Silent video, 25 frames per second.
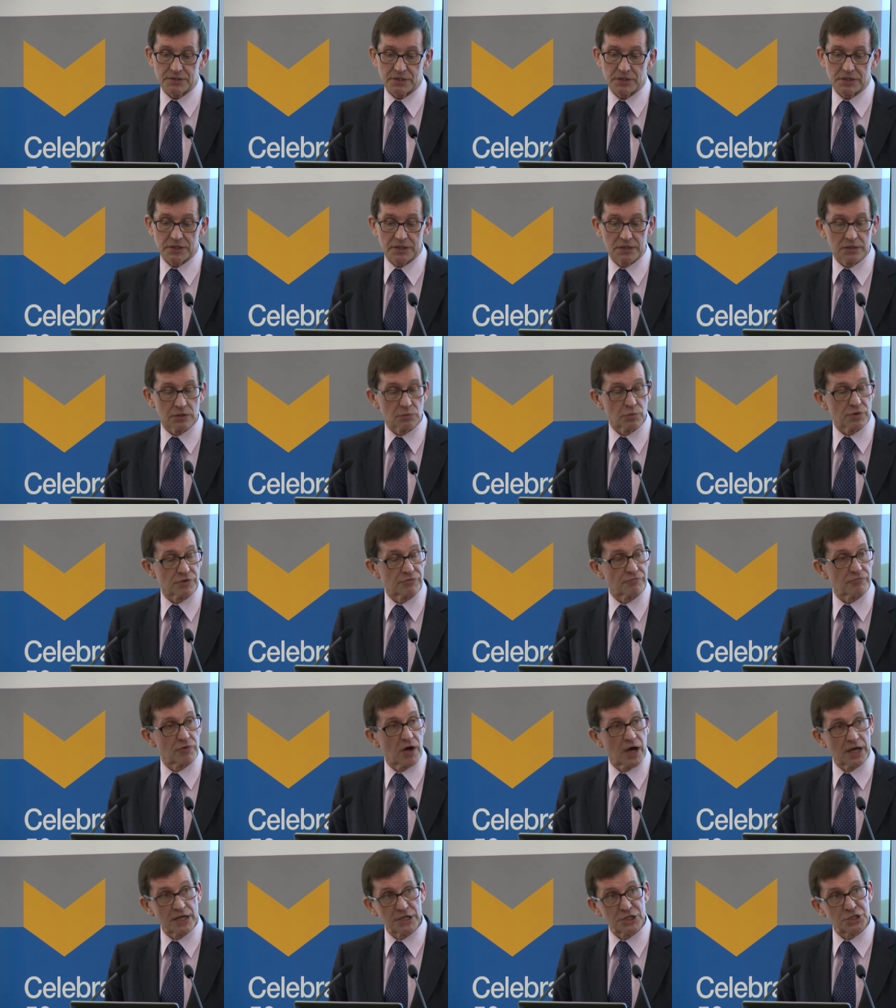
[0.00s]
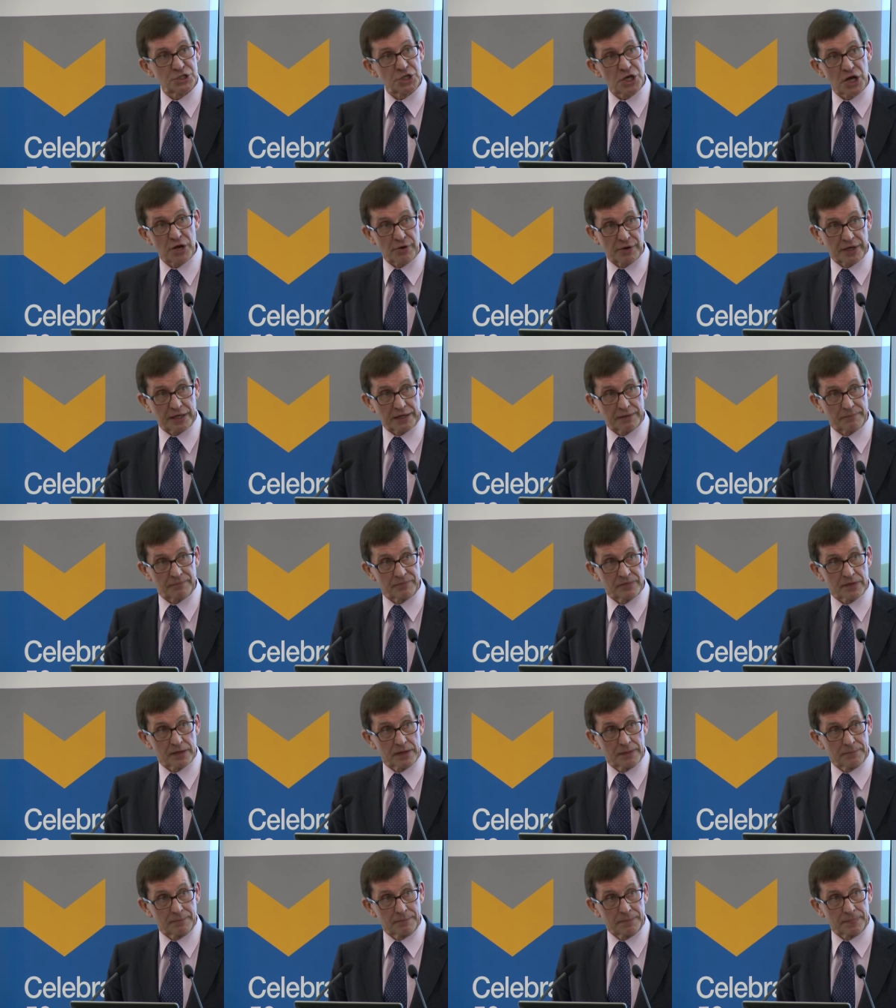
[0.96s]
to deal with ride sharing
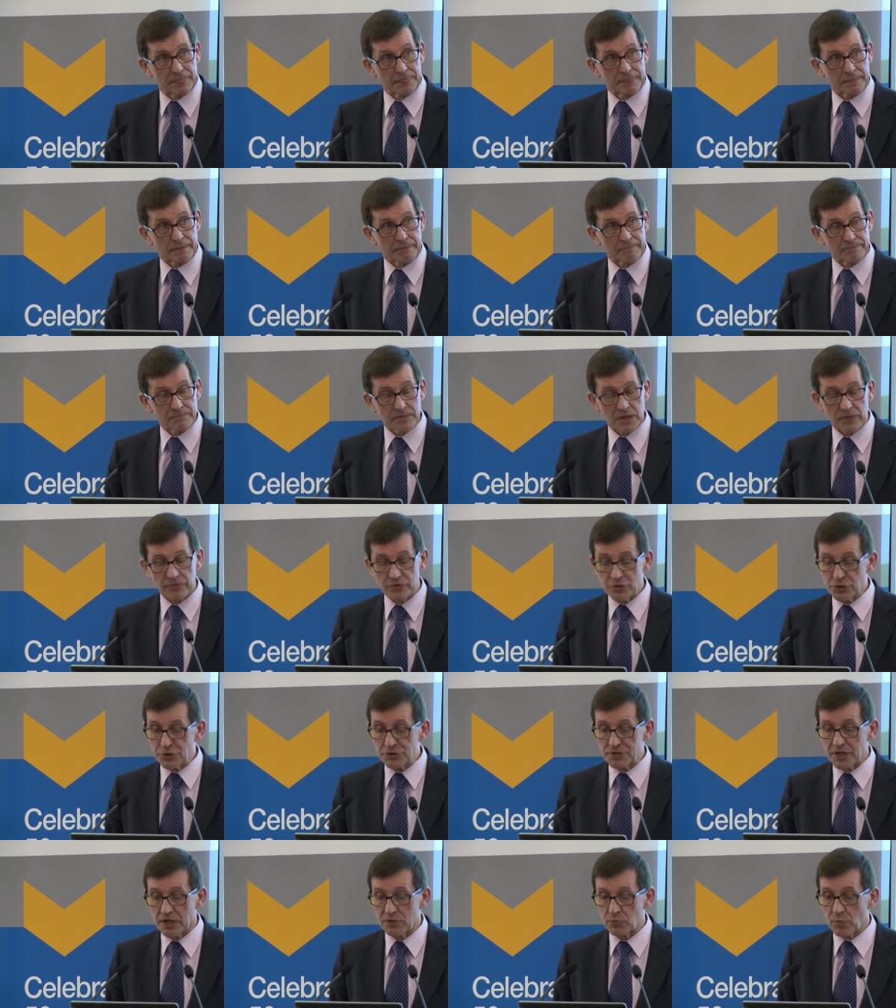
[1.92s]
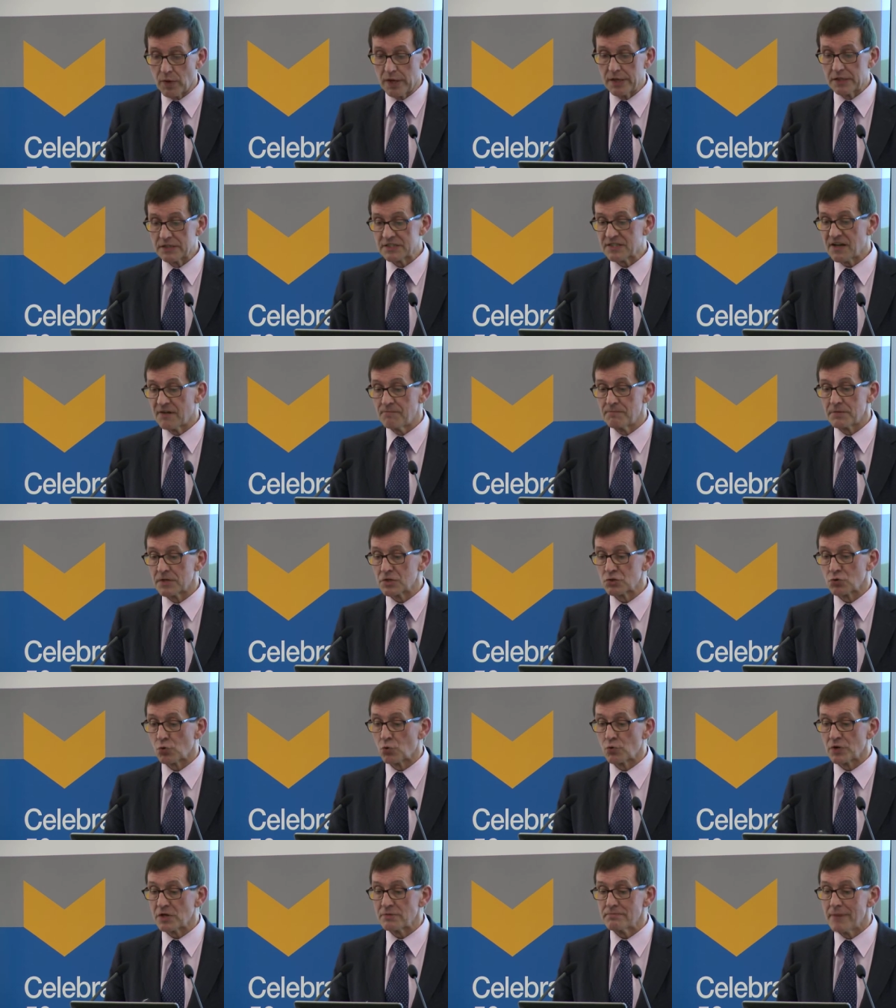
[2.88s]
the New South Wales government has
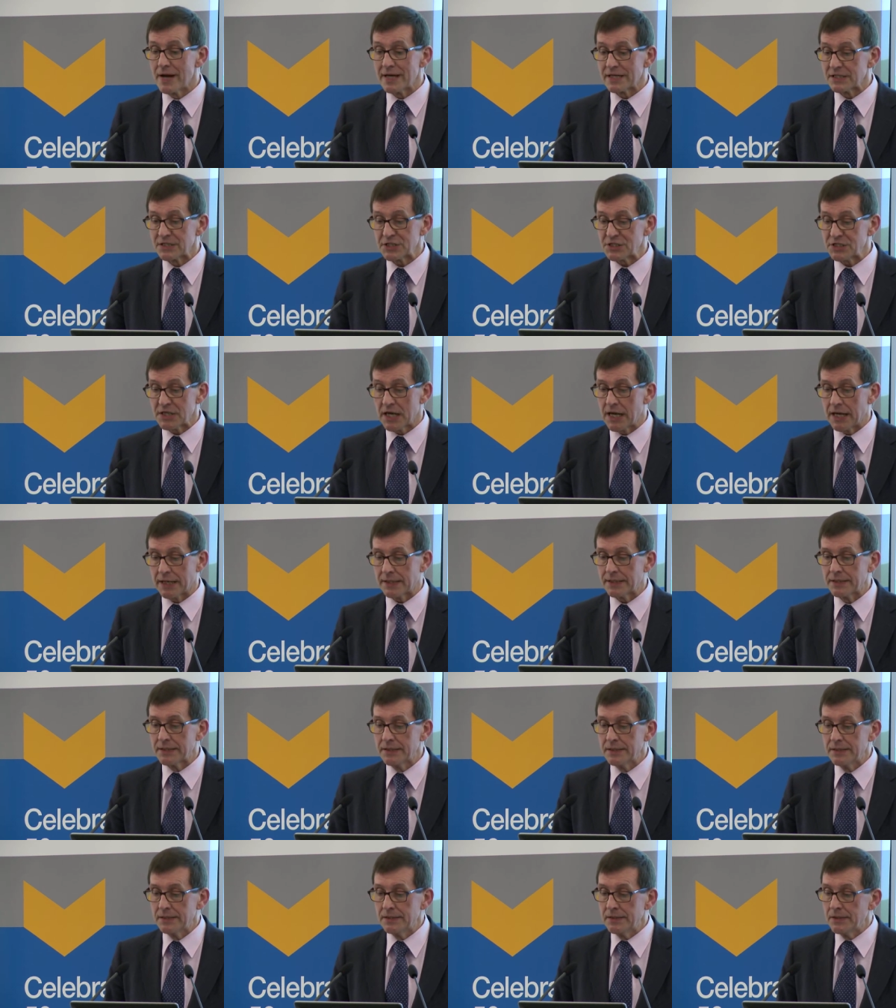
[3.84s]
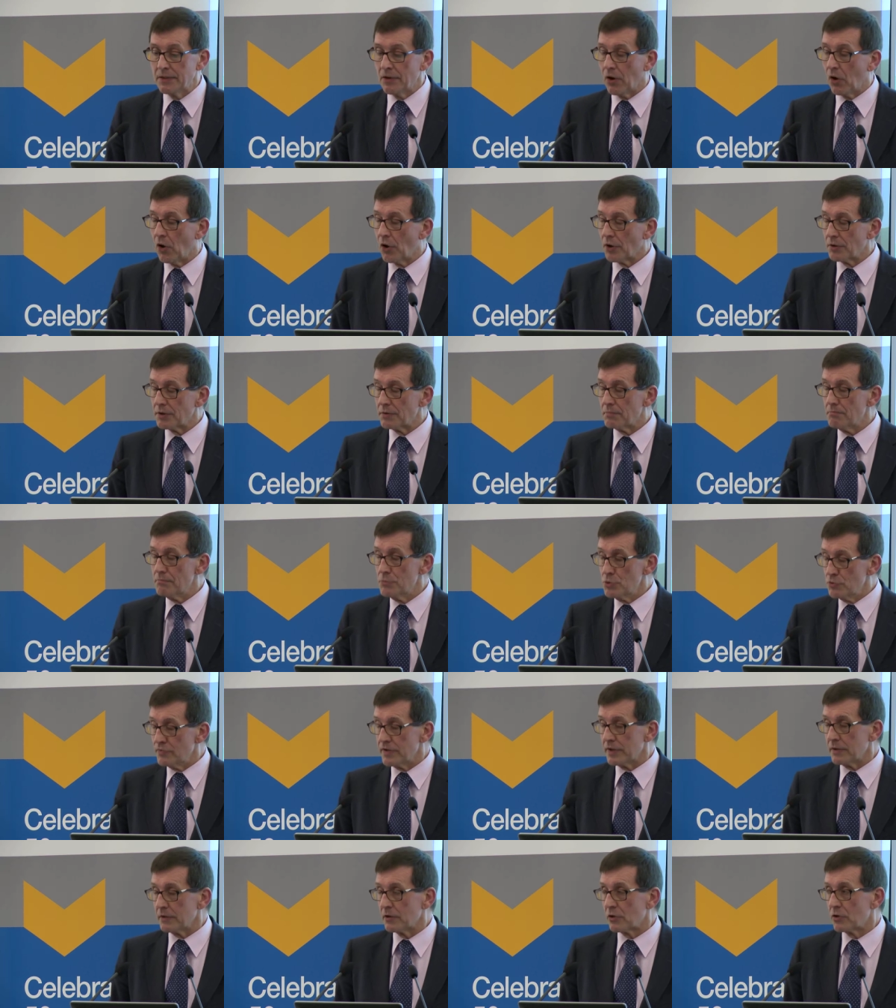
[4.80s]
already made a start on
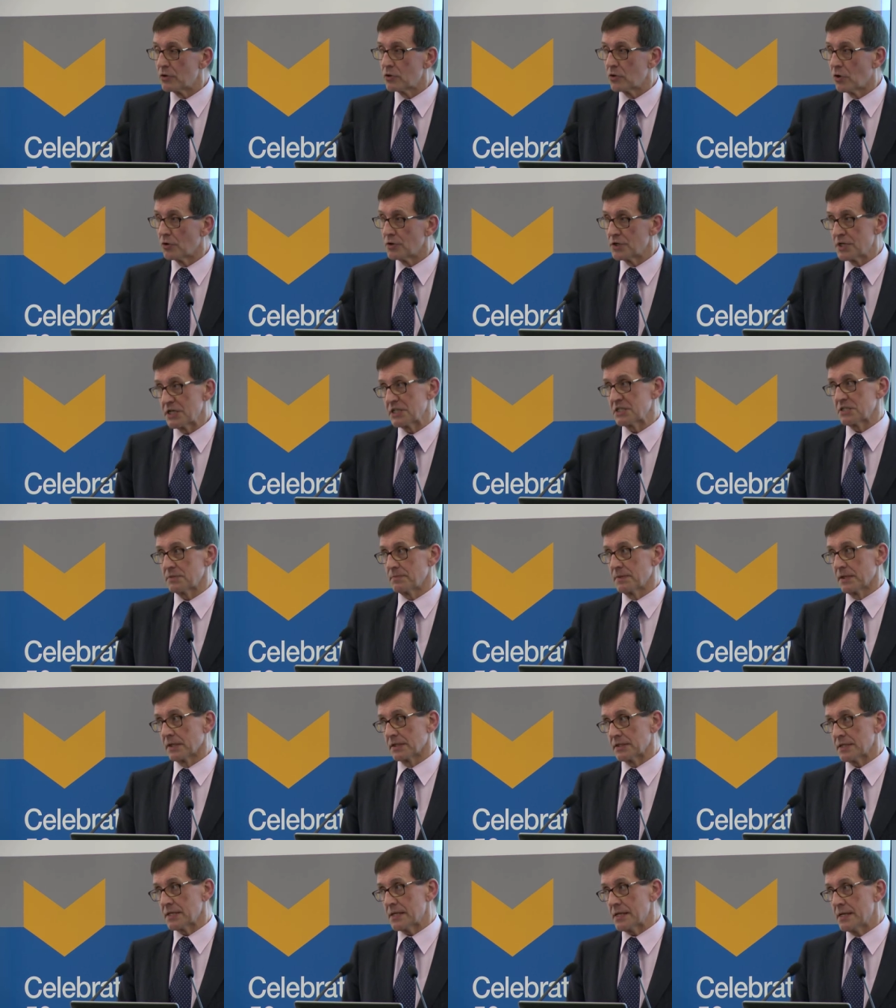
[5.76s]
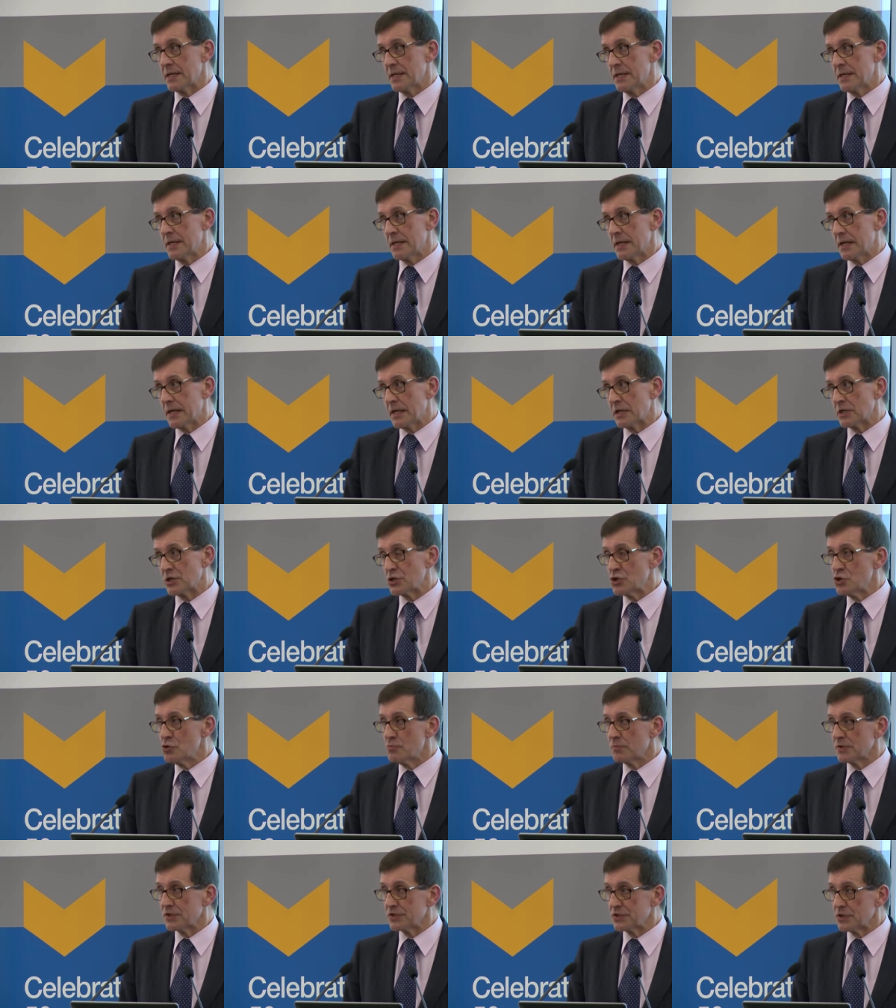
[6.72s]
moving contestability into
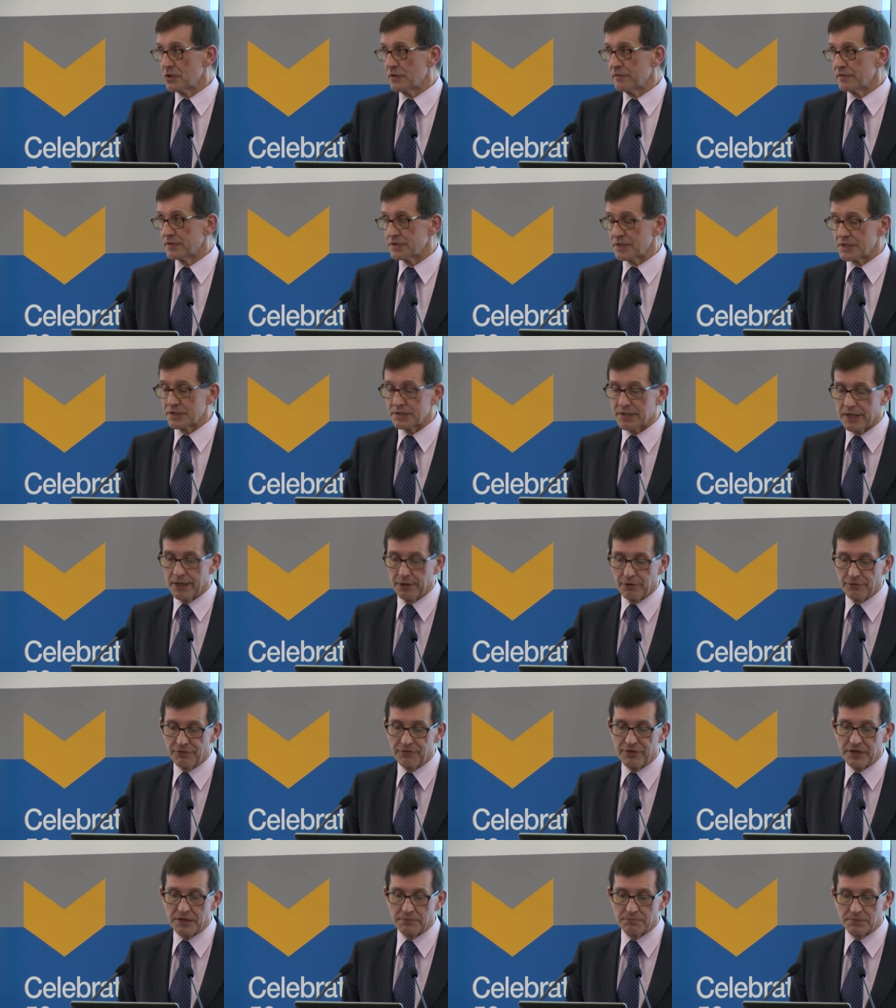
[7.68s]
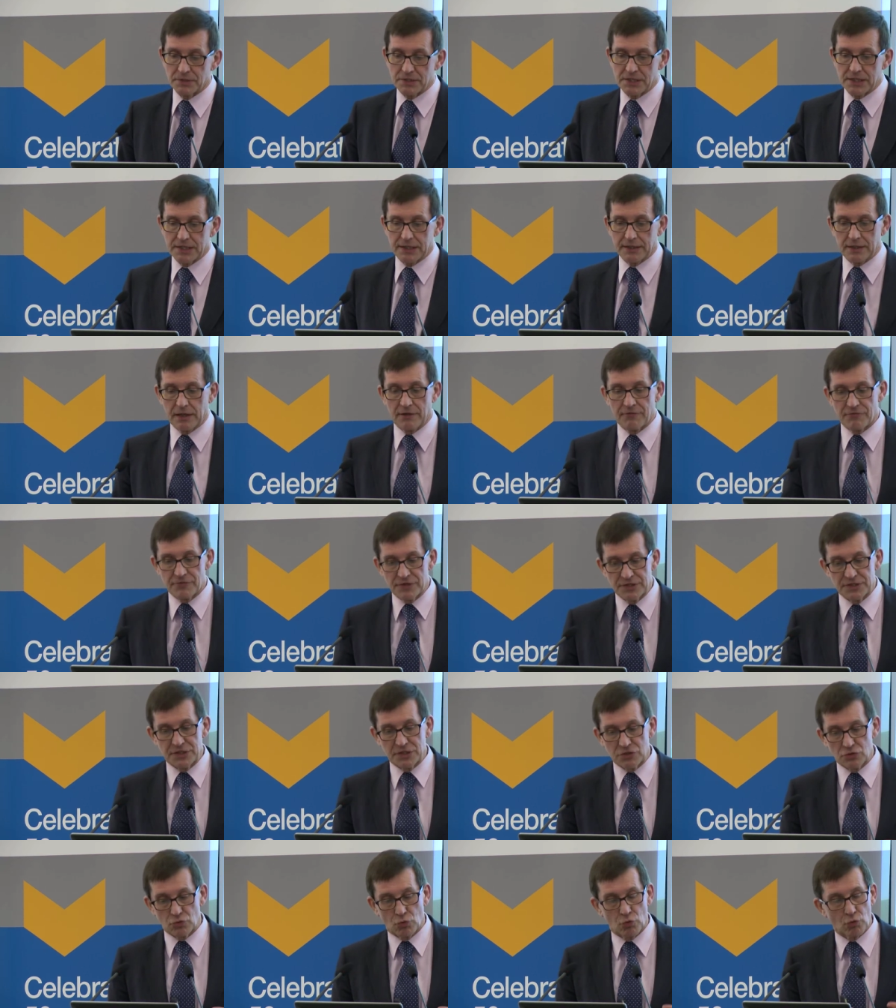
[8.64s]
human services health in particular. This
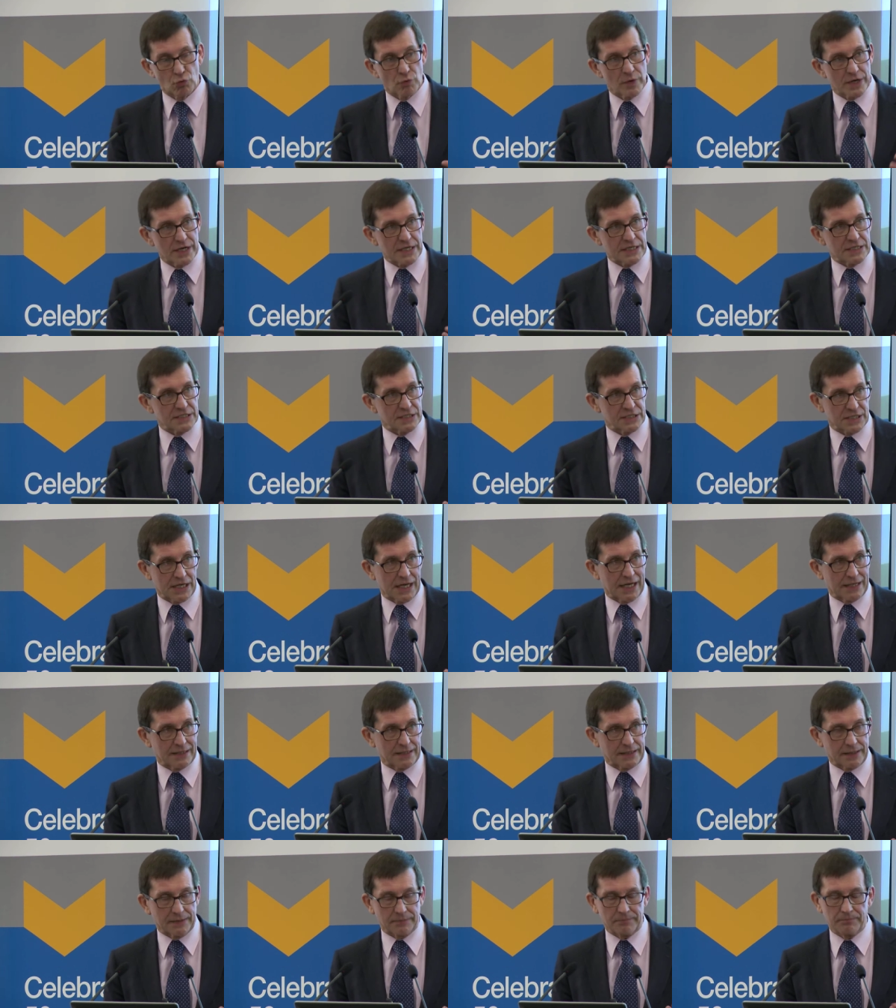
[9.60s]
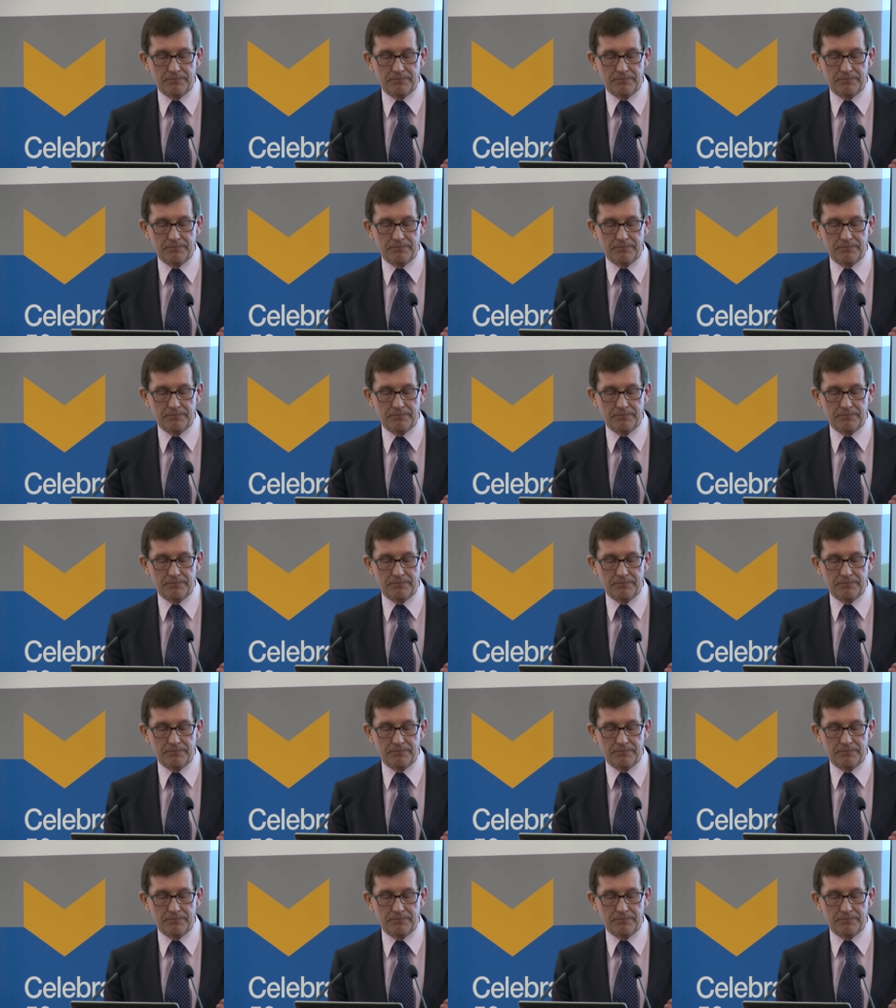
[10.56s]
is already starting.